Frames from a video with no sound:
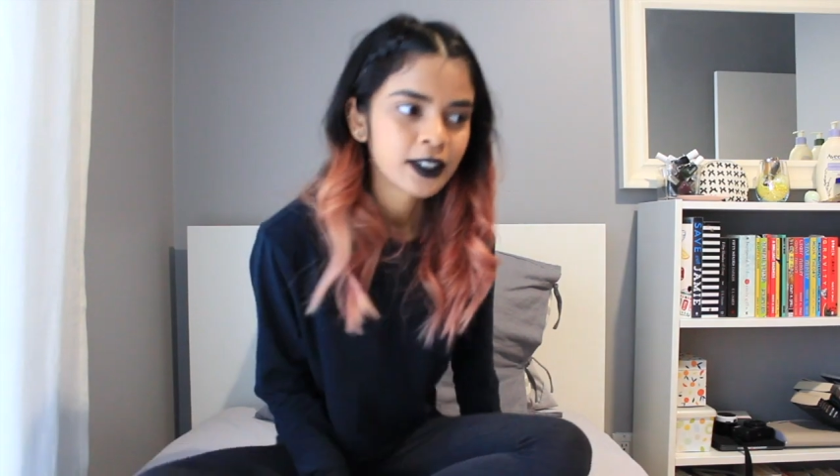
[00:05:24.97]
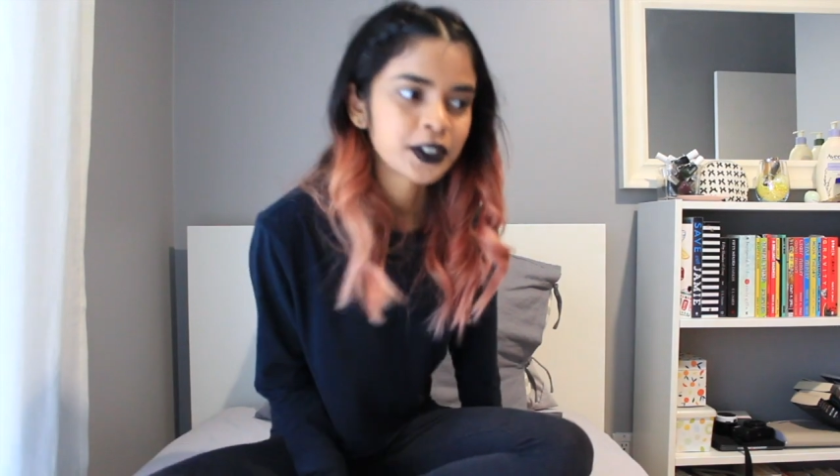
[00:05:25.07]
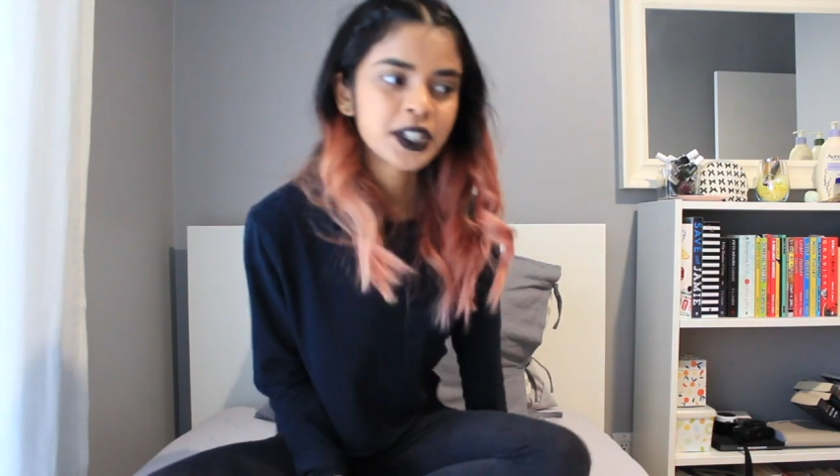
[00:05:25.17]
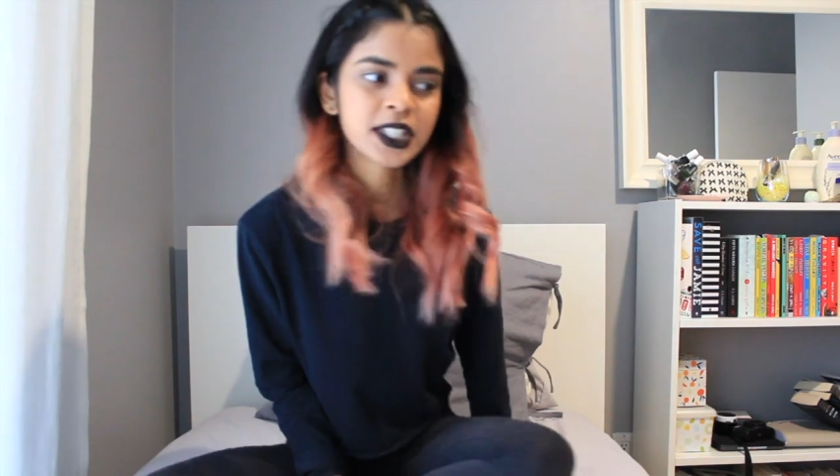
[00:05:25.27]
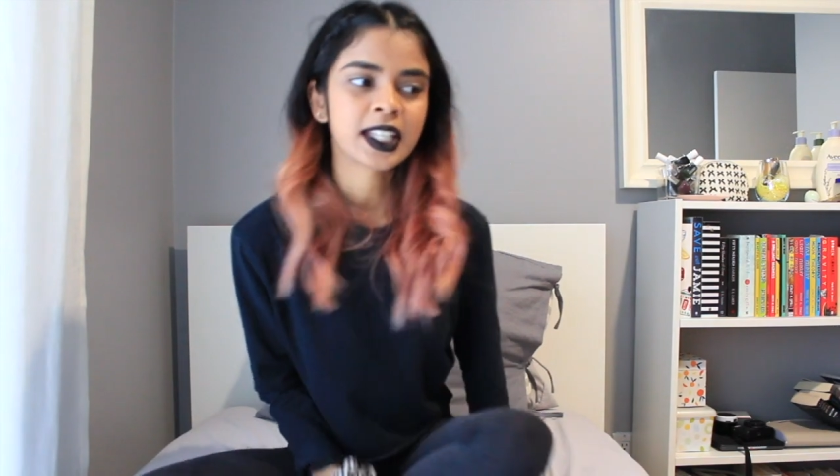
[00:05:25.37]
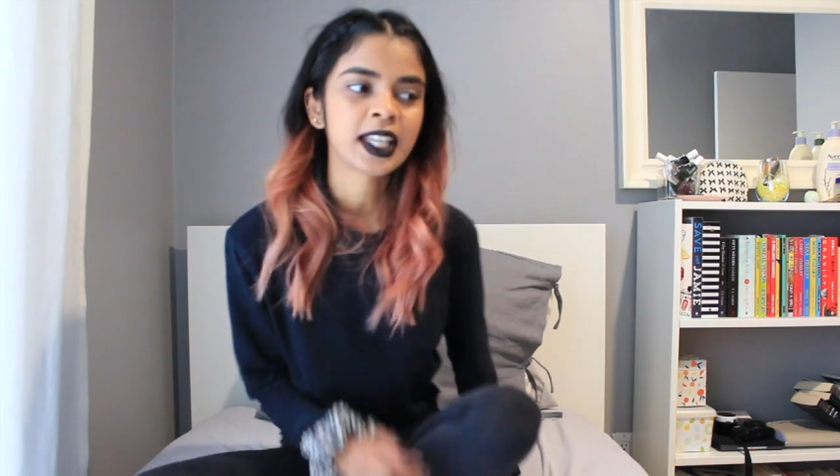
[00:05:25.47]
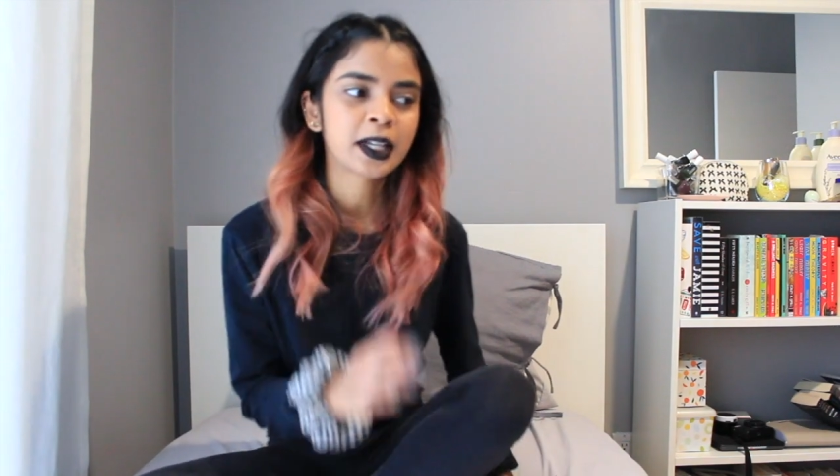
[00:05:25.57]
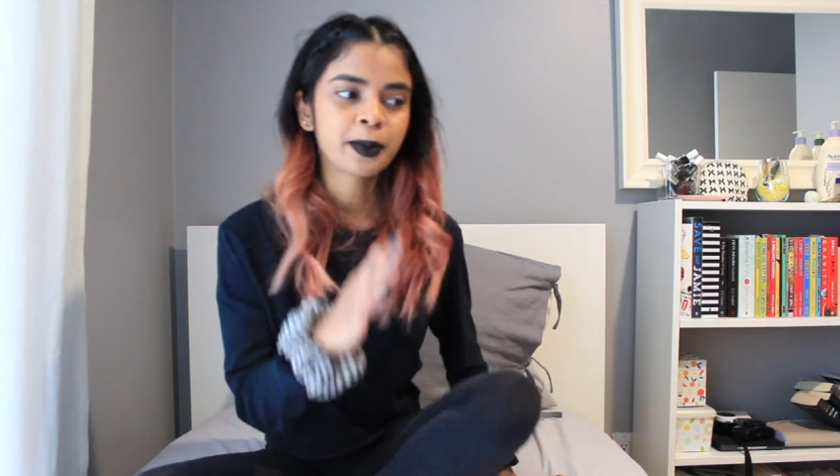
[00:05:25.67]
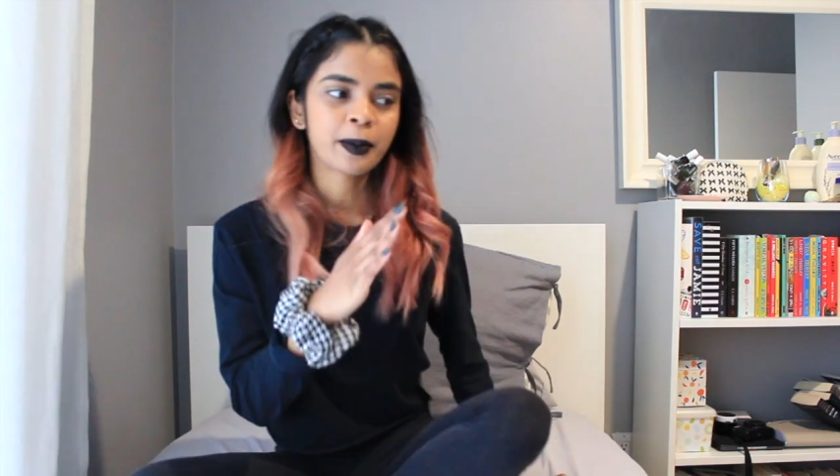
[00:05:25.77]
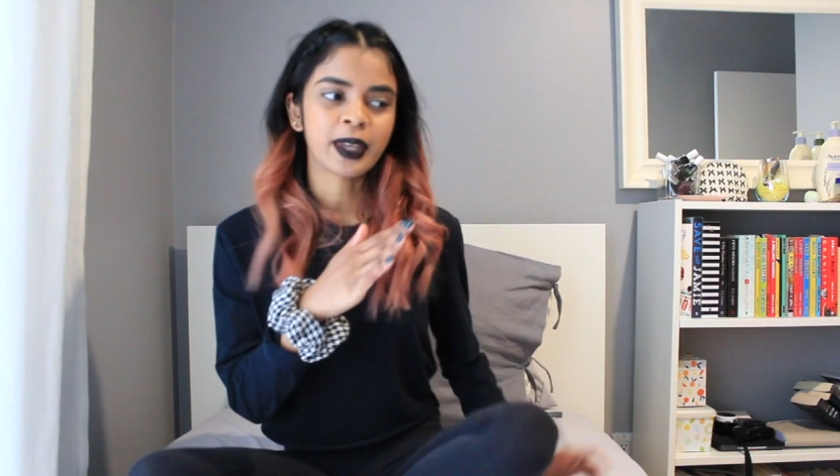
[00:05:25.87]
or just
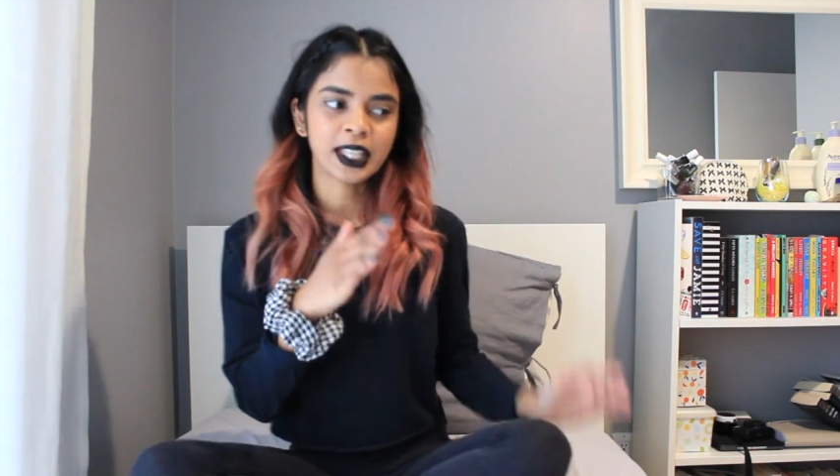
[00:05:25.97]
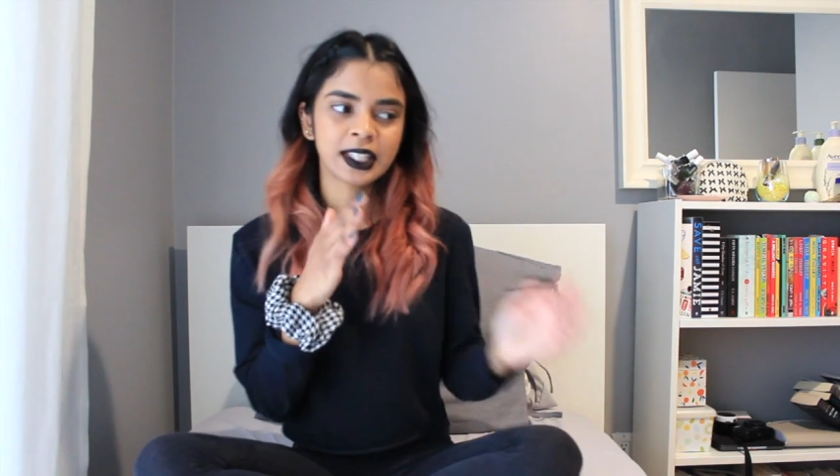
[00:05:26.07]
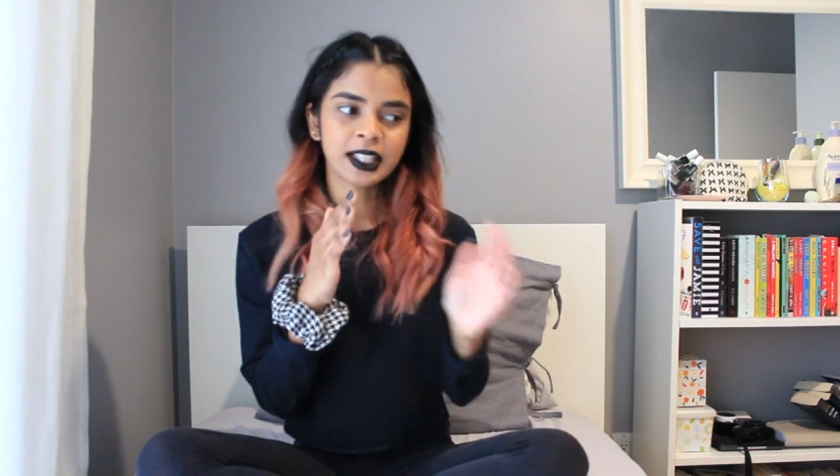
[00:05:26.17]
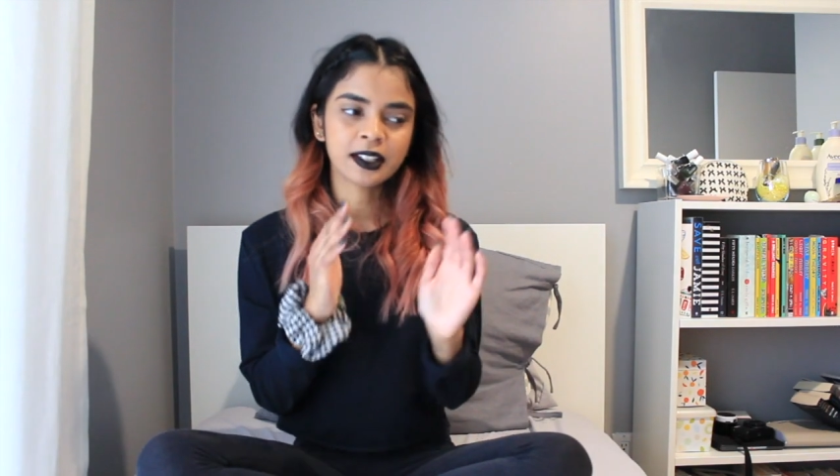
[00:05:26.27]
thinking about making